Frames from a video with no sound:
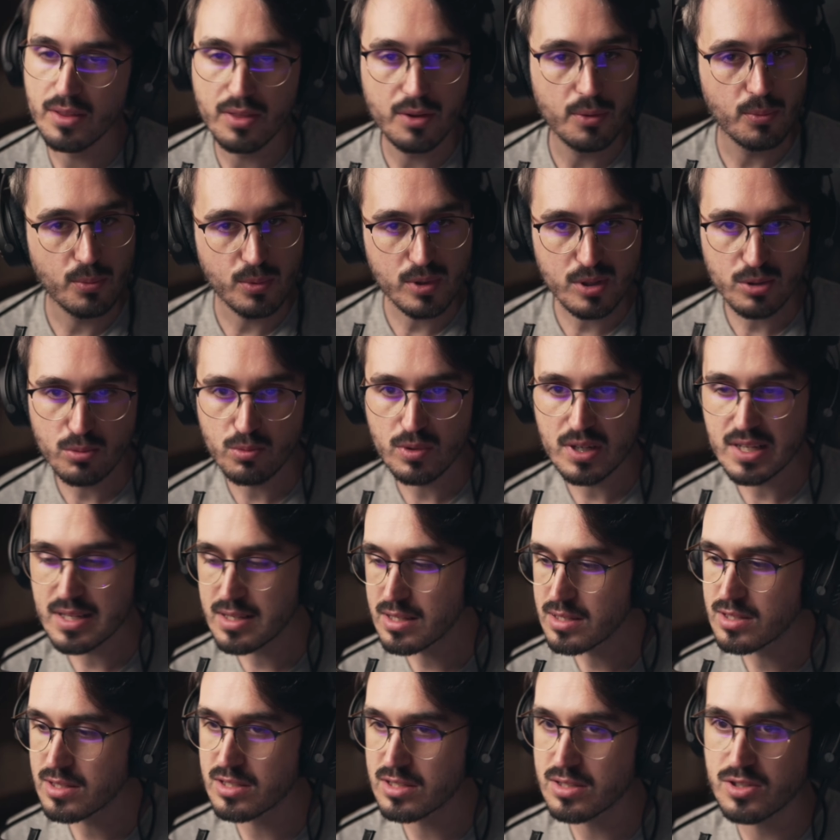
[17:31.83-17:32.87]
the
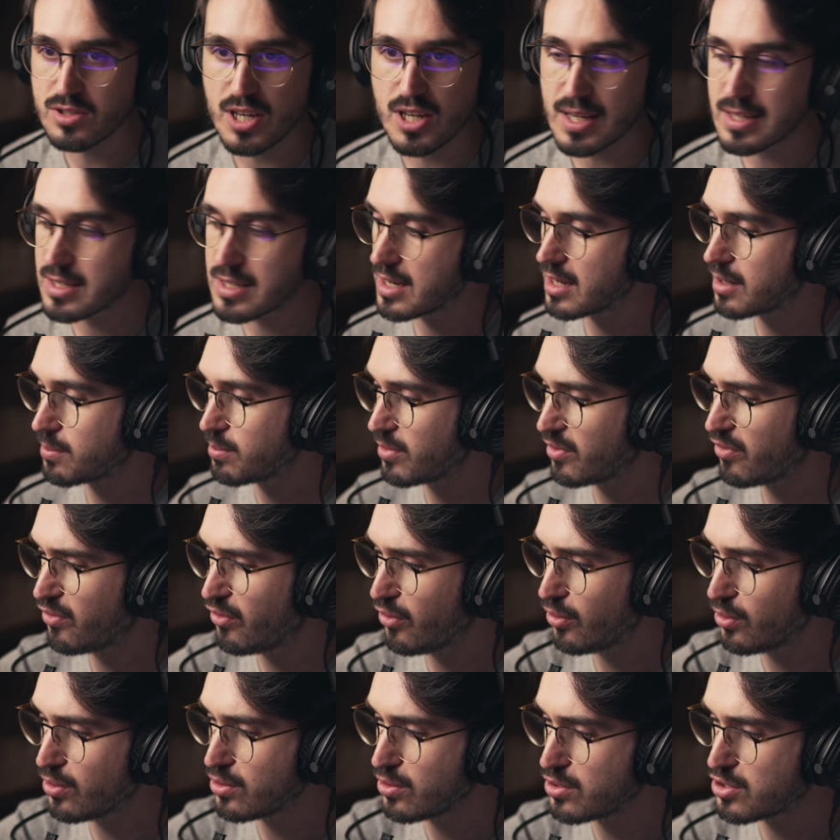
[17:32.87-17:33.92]
woodwinds, just like
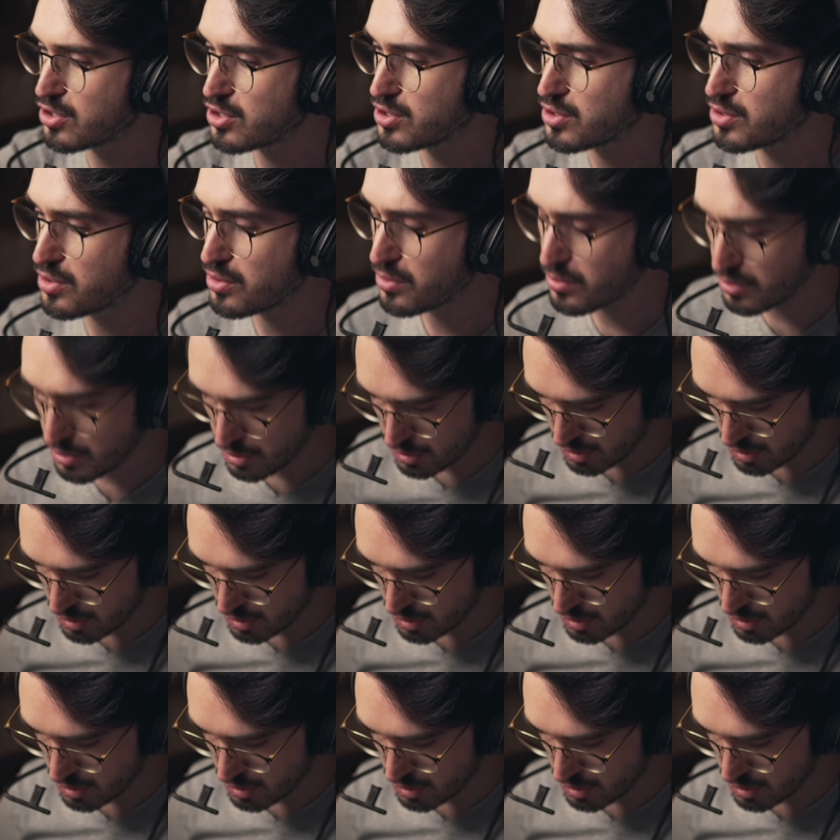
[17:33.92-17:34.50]
before, should